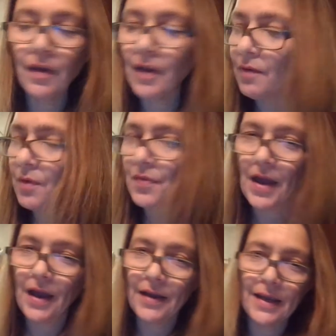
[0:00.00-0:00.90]
And I wrote
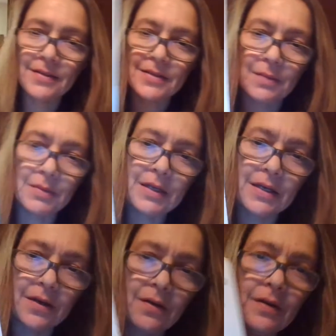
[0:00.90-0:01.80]
the I can statement
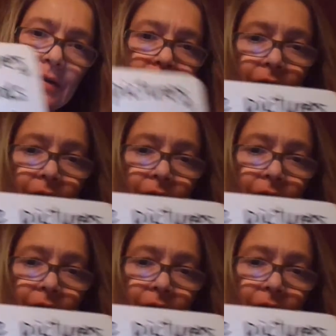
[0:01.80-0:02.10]
here.